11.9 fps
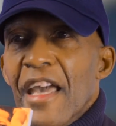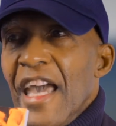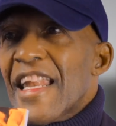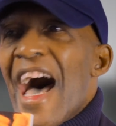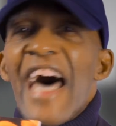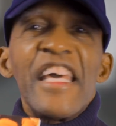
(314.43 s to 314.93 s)

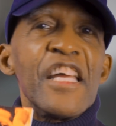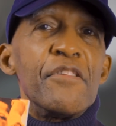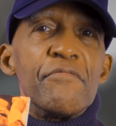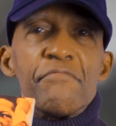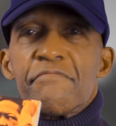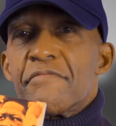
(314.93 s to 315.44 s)
And I
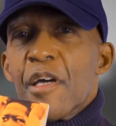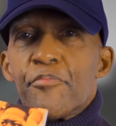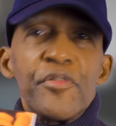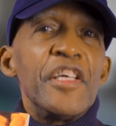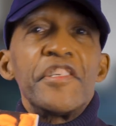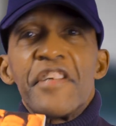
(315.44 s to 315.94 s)
didn't
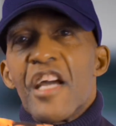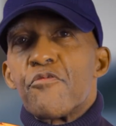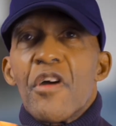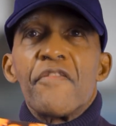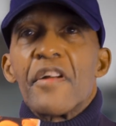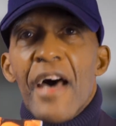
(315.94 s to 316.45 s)
appreciate
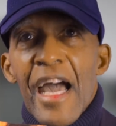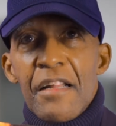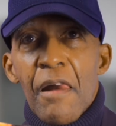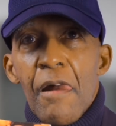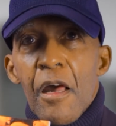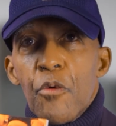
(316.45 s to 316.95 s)
Reverend
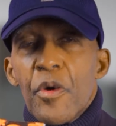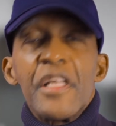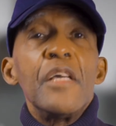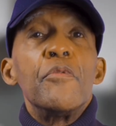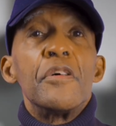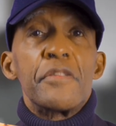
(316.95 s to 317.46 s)
Ike when
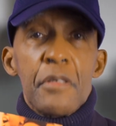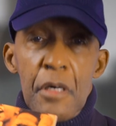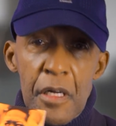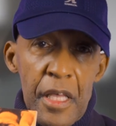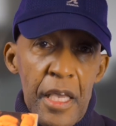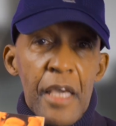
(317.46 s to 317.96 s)
he was,
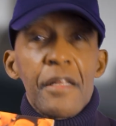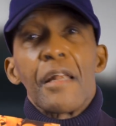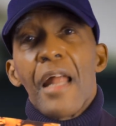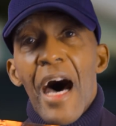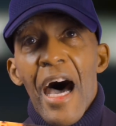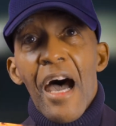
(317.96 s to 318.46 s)
again,
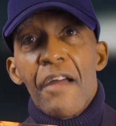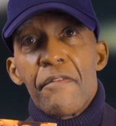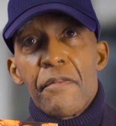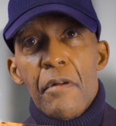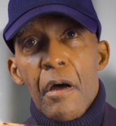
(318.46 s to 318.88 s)
alive